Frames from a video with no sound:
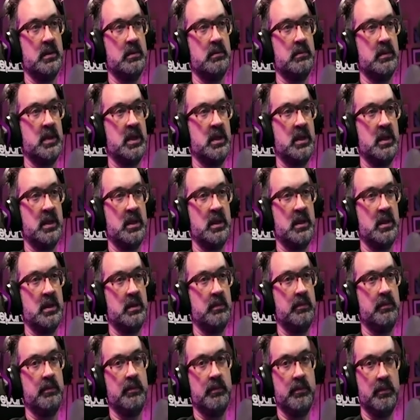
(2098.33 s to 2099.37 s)
uh,
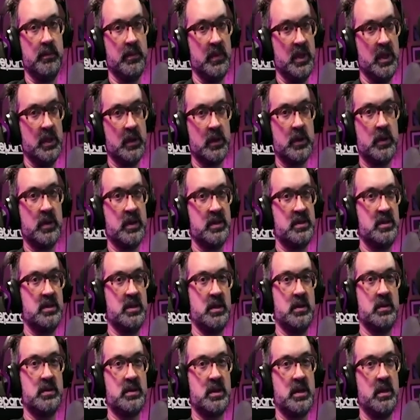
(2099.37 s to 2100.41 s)
you know, Chris
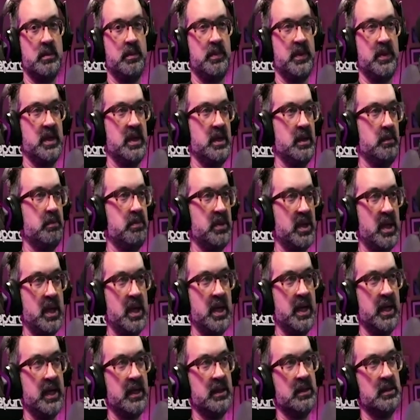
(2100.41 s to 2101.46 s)
Doe's company,
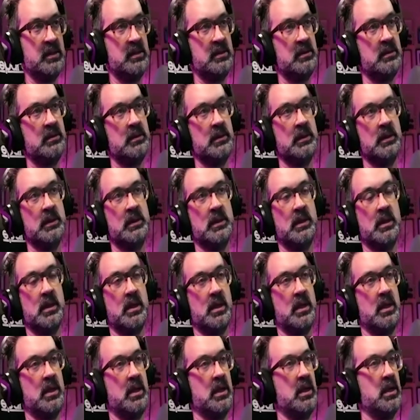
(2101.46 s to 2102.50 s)
Blind,
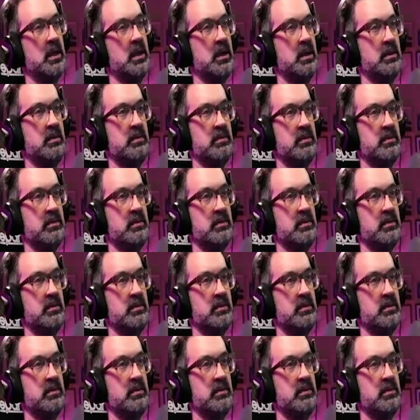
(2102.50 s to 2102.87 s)
um,